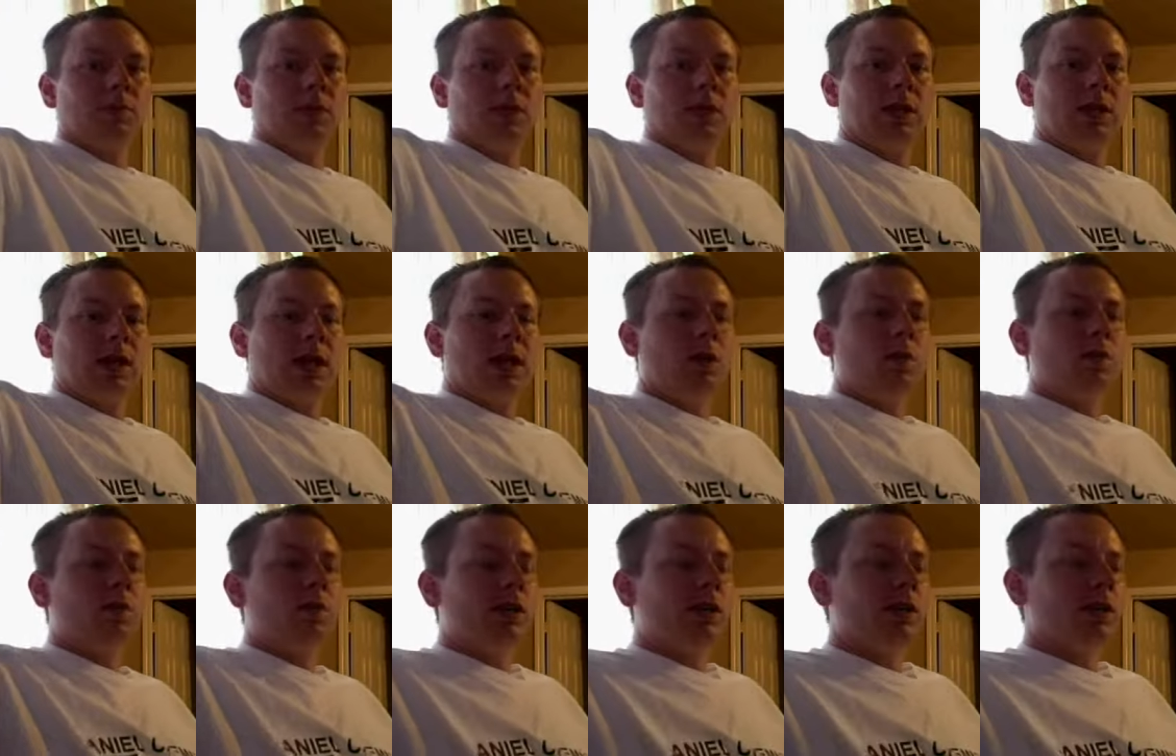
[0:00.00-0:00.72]
then how
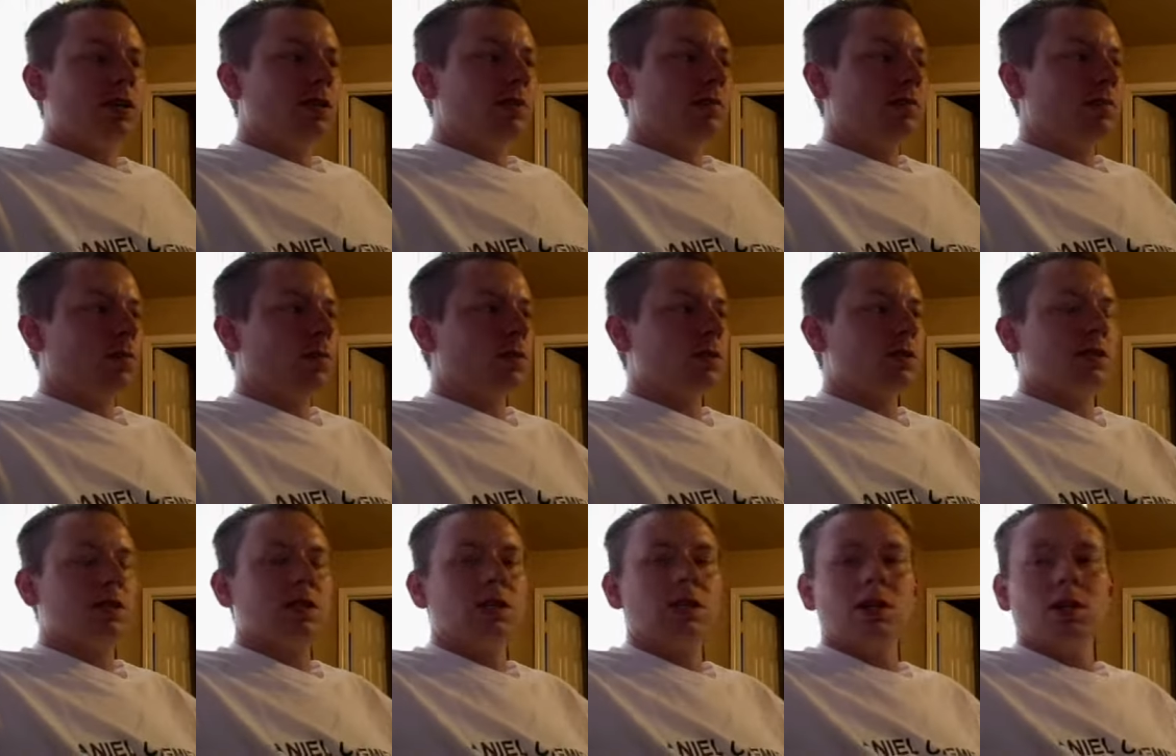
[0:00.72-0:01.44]
are we going to
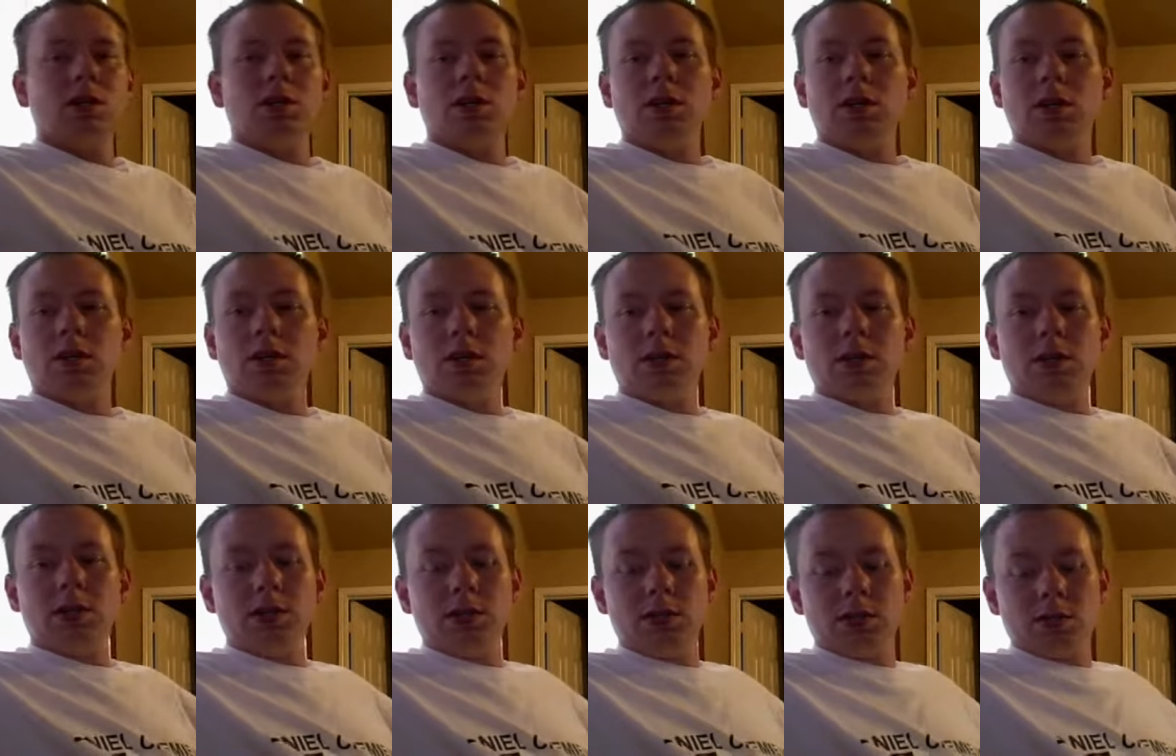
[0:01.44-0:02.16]
enforce
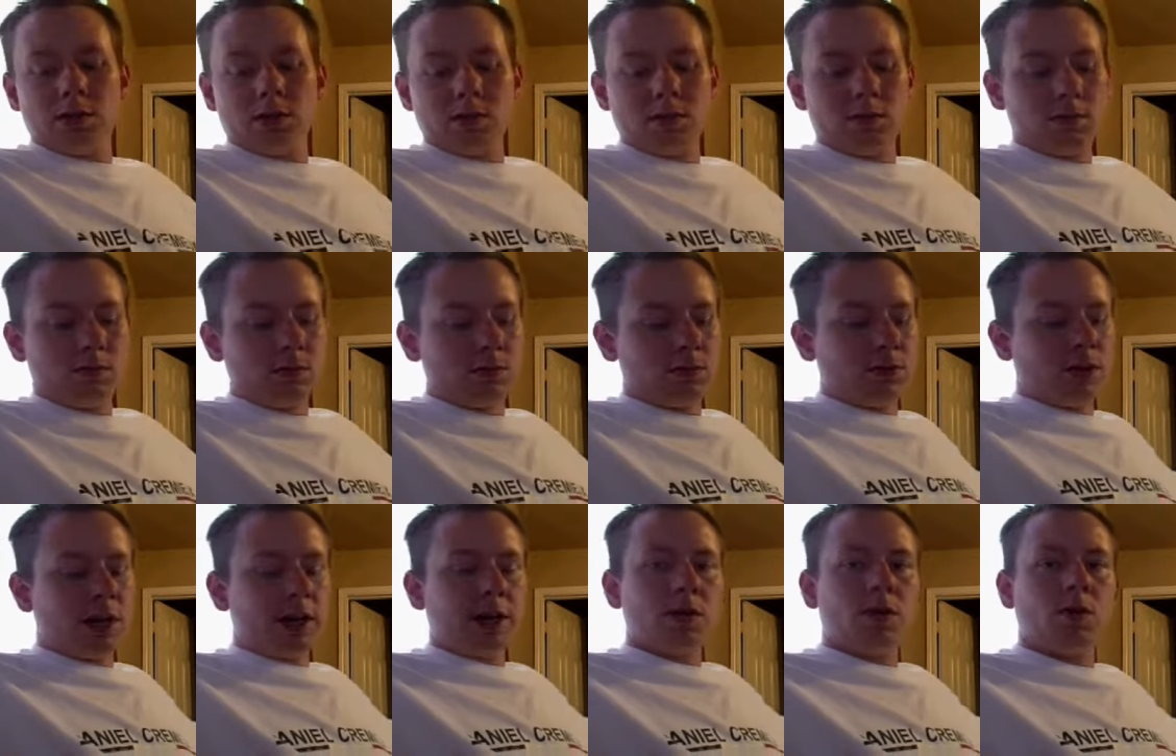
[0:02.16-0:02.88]
these
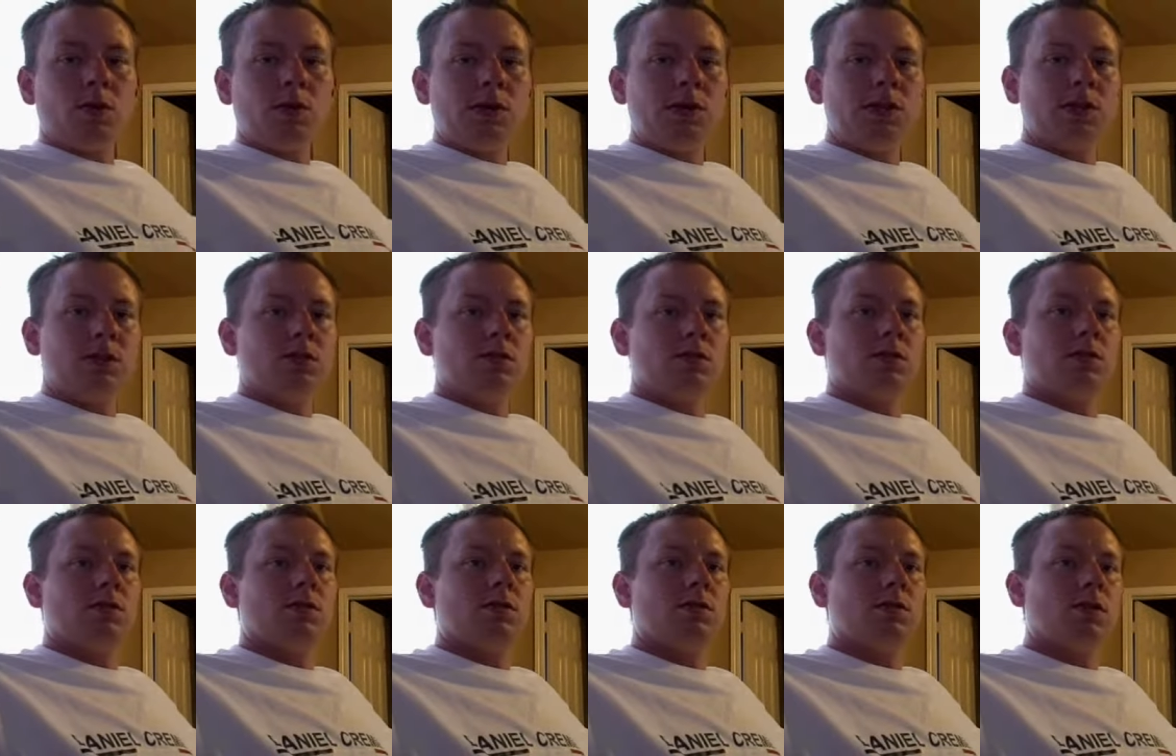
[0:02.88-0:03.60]

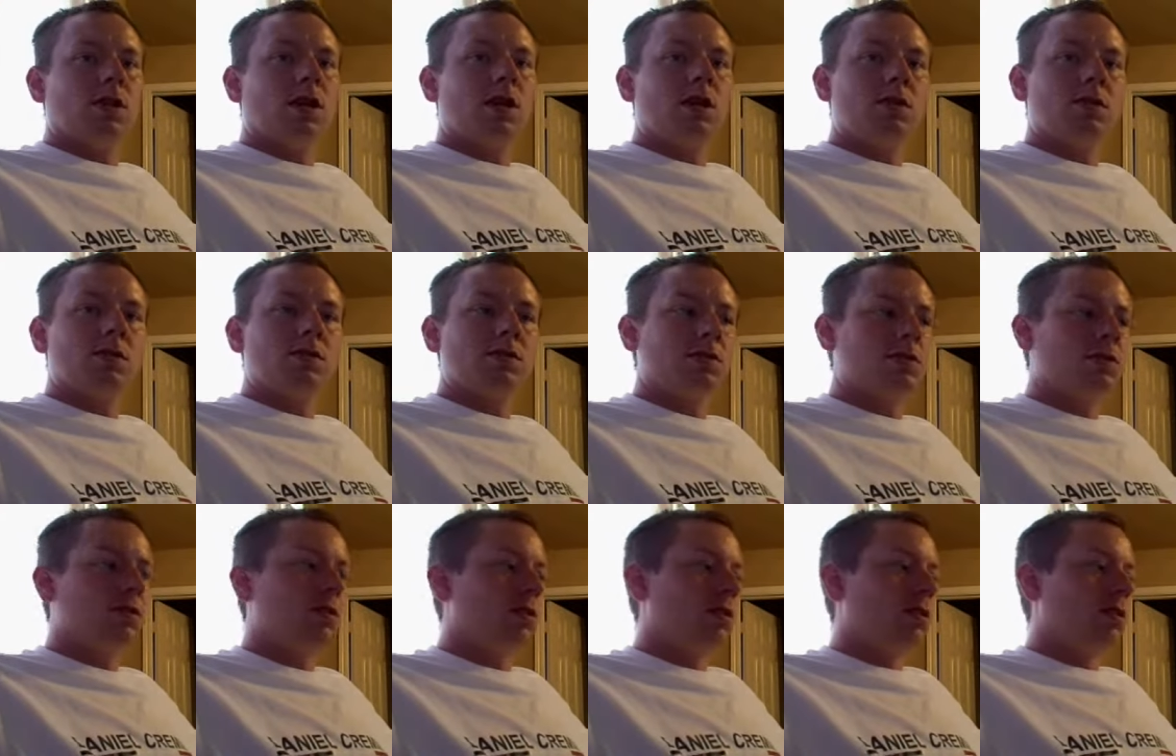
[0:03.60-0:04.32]
draconian
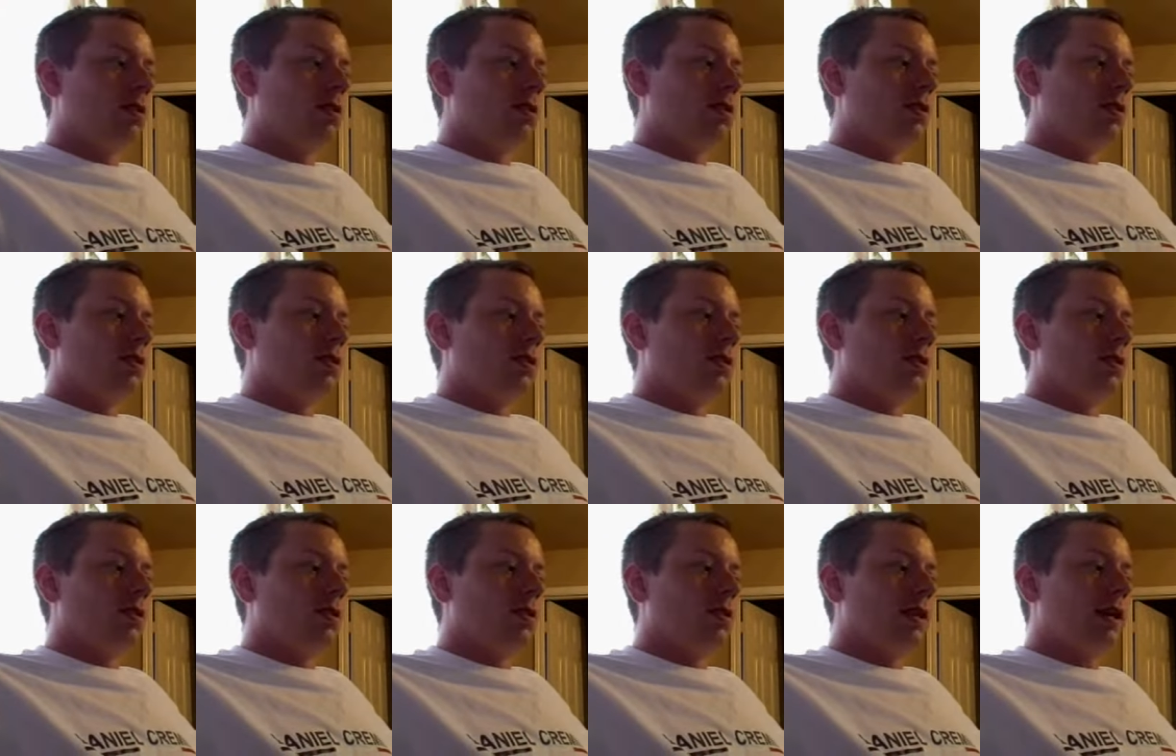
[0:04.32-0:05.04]
laws
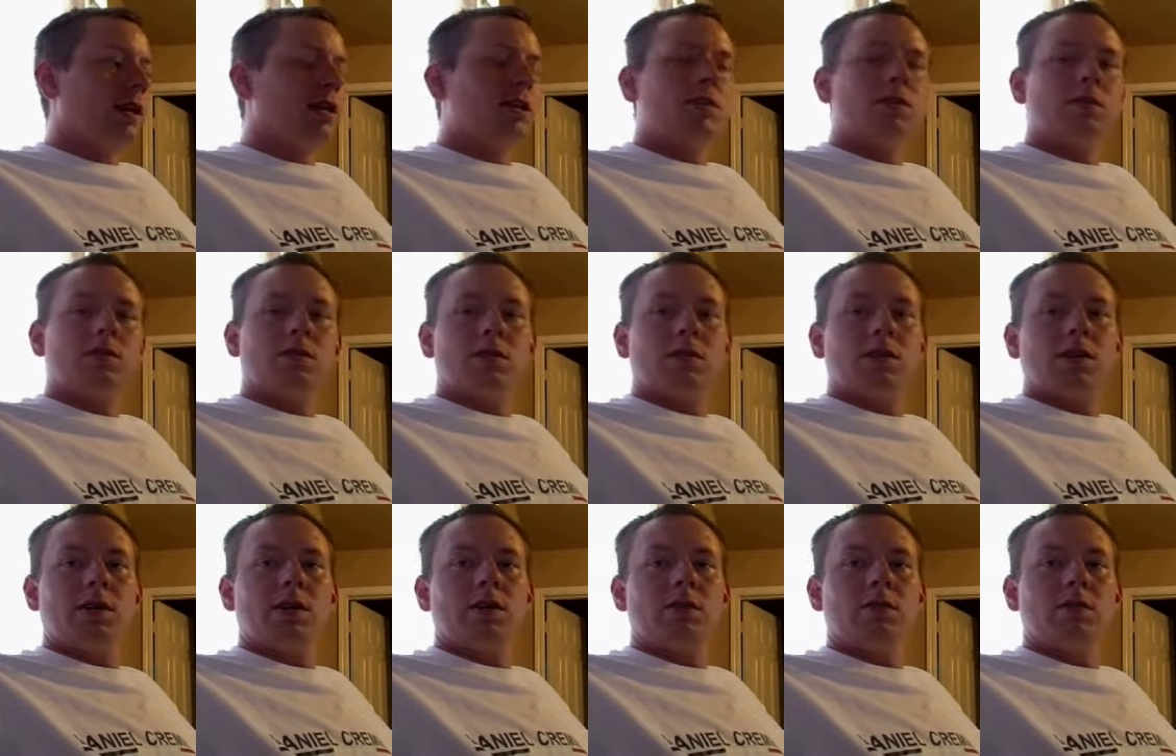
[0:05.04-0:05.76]
that are
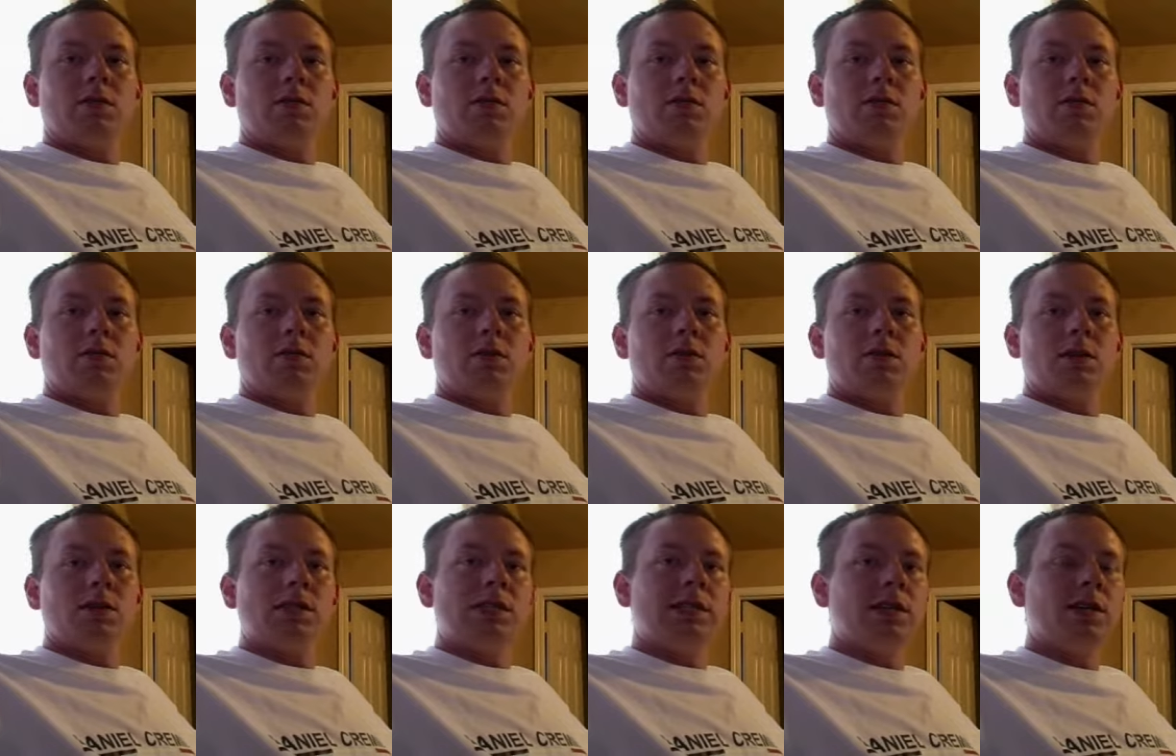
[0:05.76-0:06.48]
that are
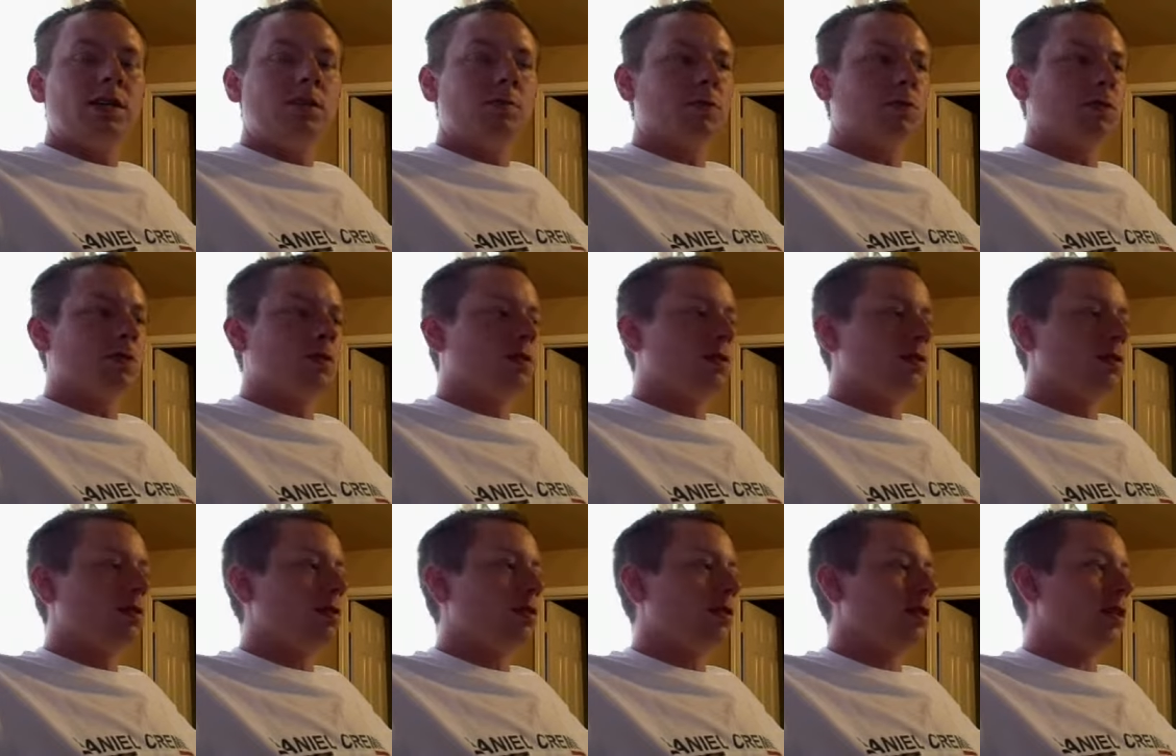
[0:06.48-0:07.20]
untenable?
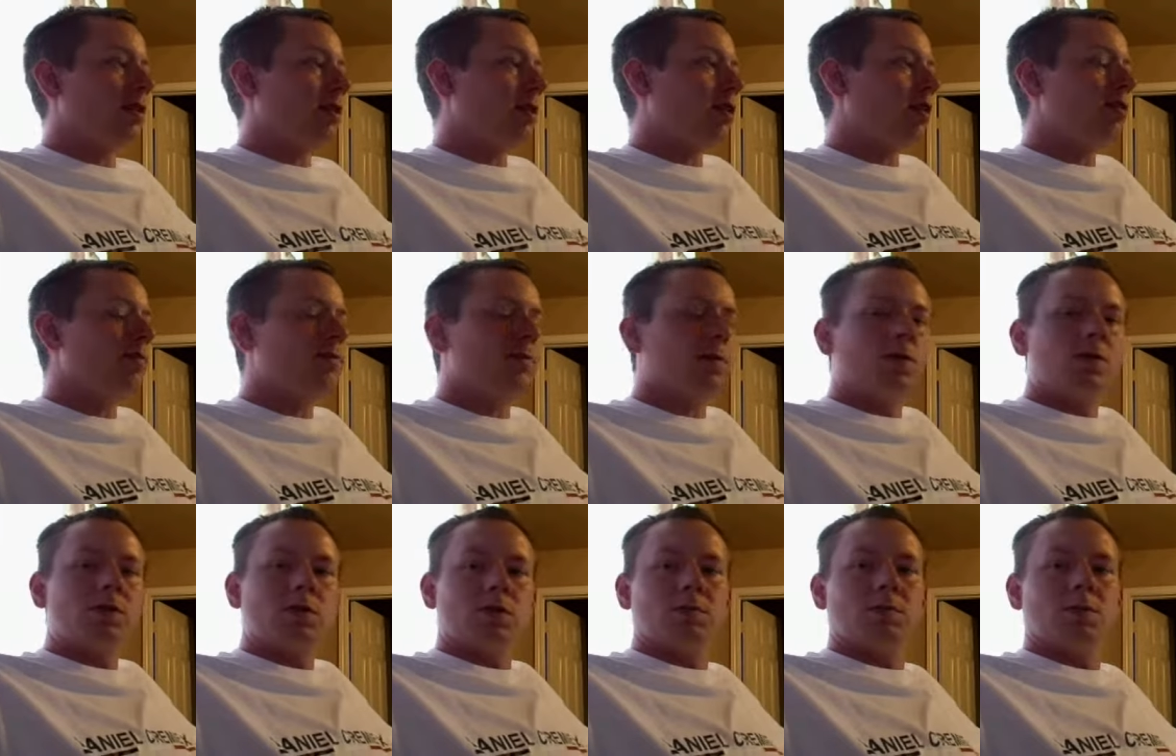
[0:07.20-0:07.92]
They're
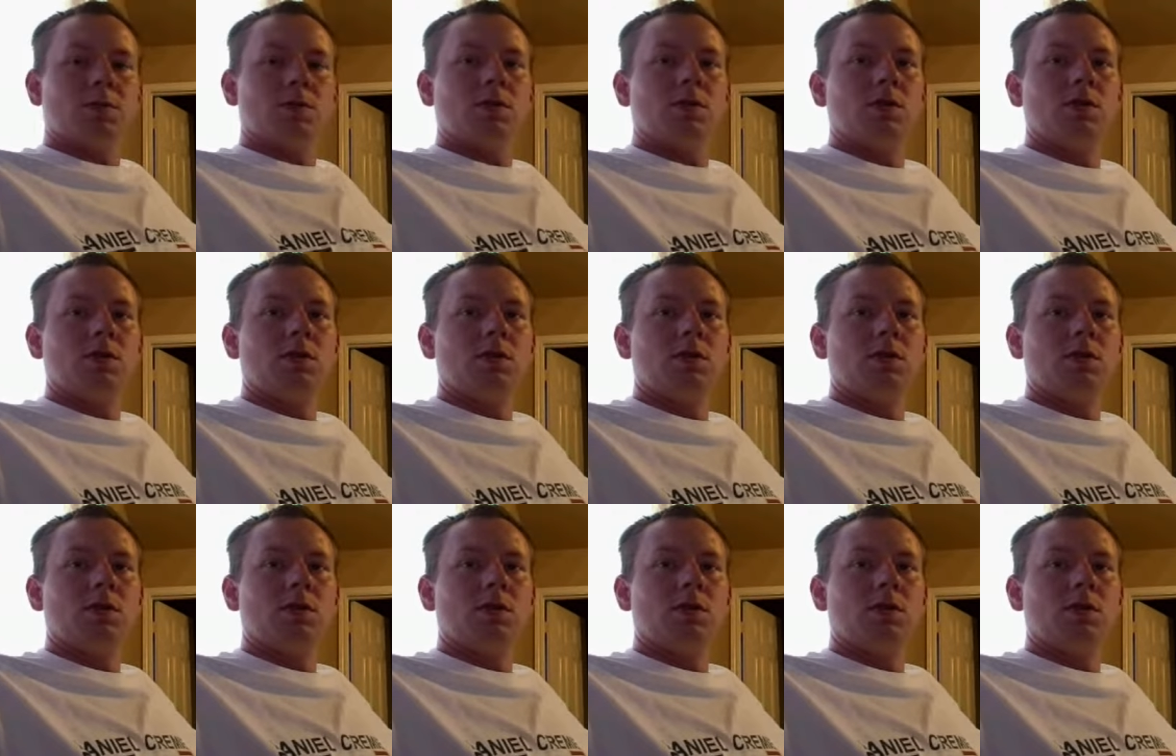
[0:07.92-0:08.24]
unenforceable.